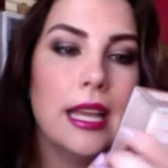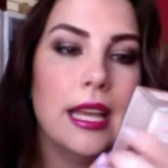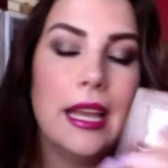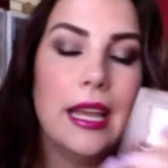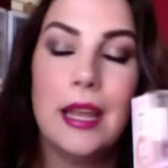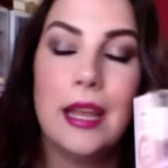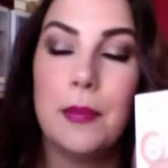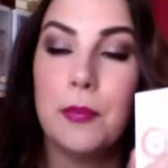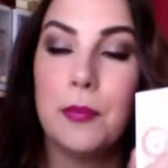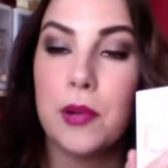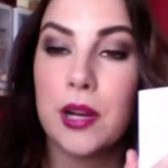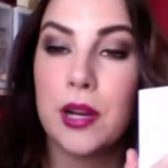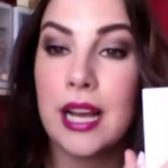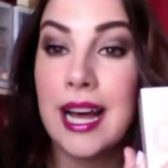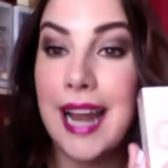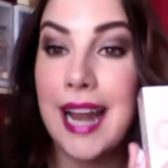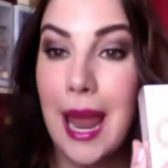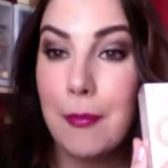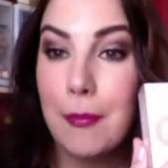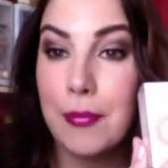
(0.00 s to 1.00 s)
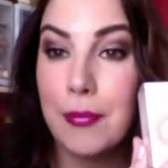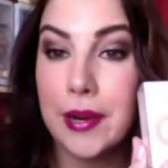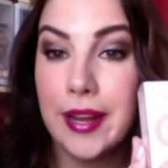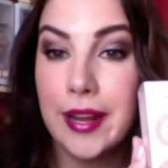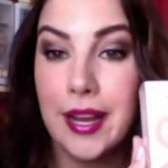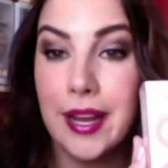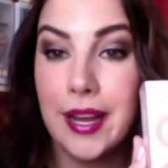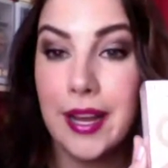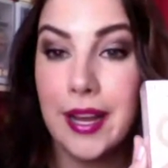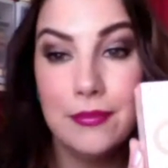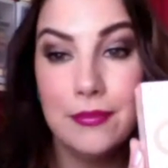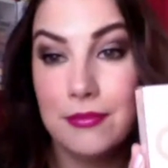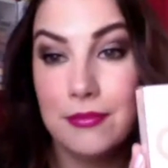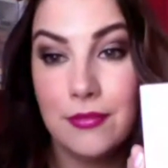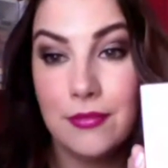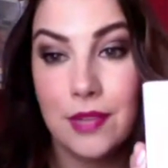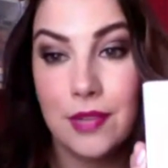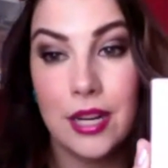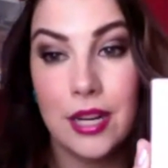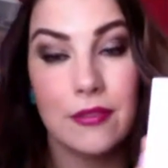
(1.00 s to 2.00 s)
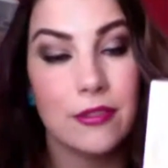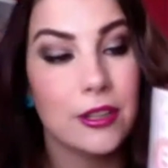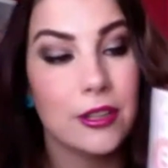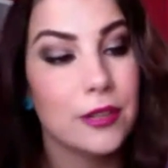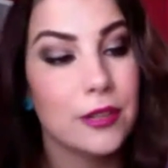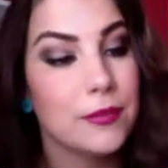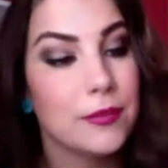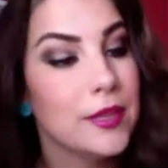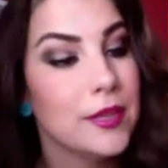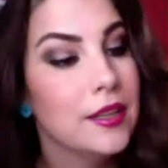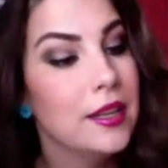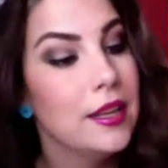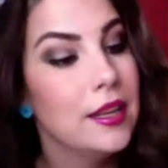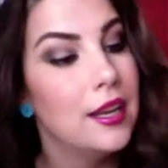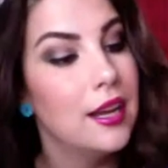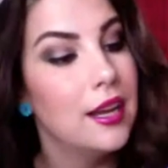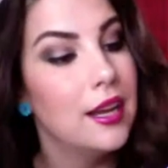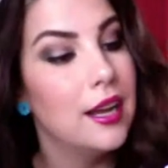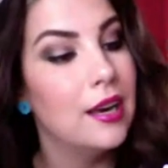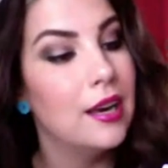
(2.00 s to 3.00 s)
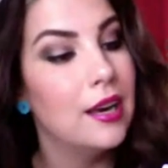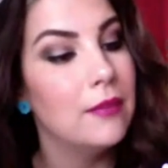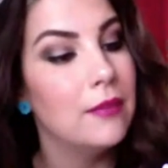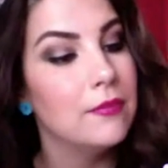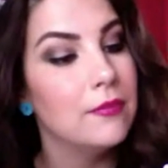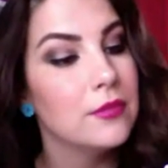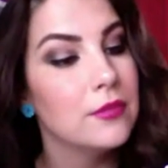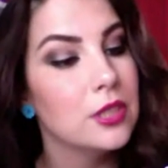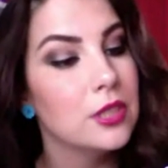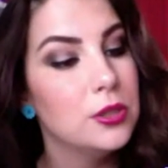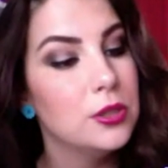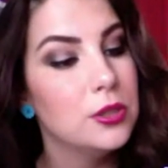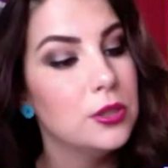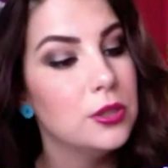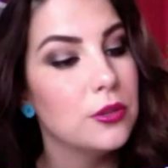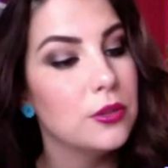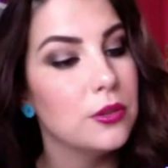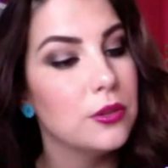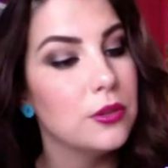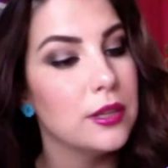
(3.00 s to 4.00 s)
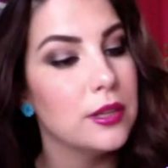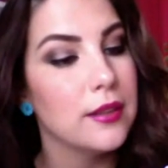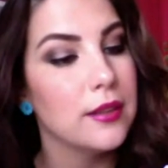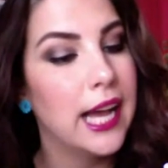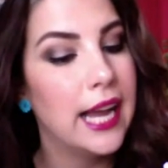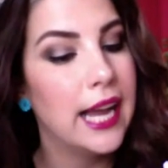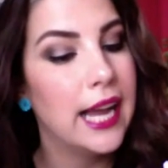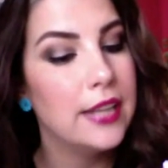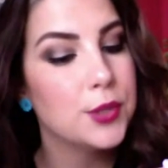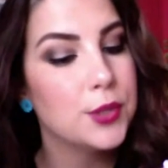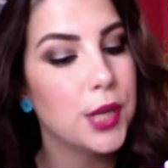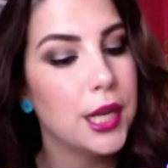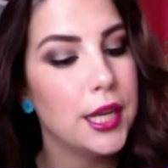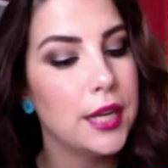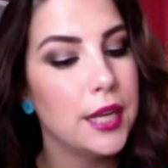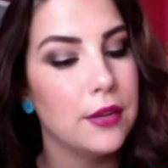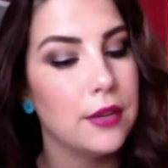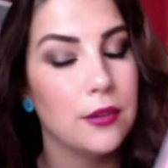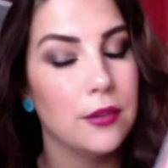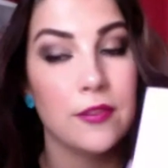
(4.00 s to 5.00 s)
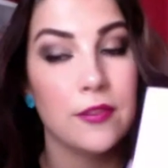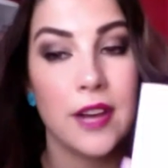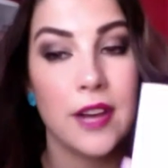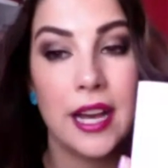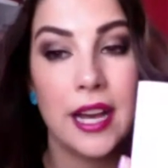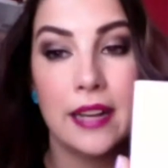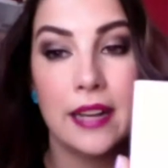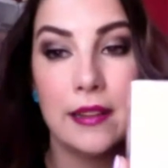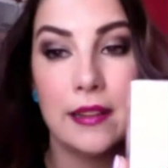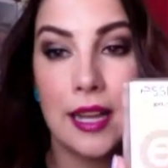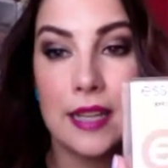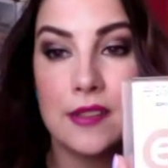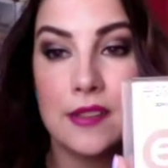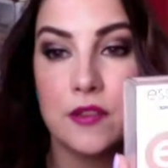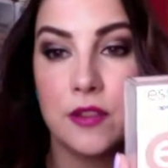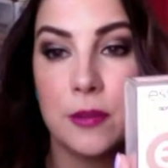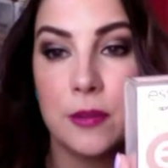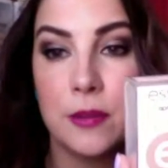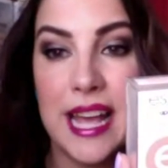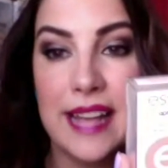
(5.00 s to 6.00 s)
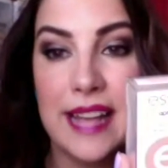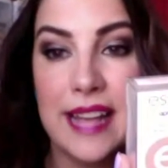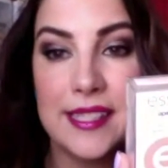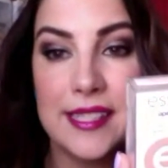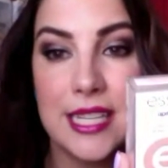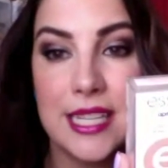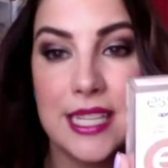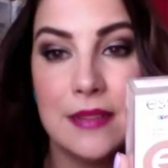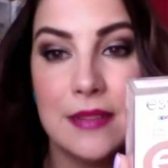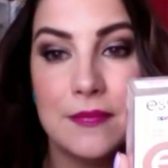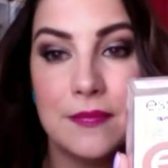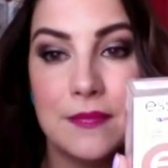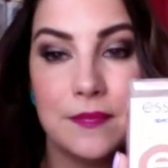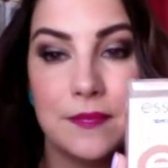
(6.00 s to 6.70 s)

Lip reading: Apricot, whatever. Cuticle oil, hydrate and revitalize. It's from Essie.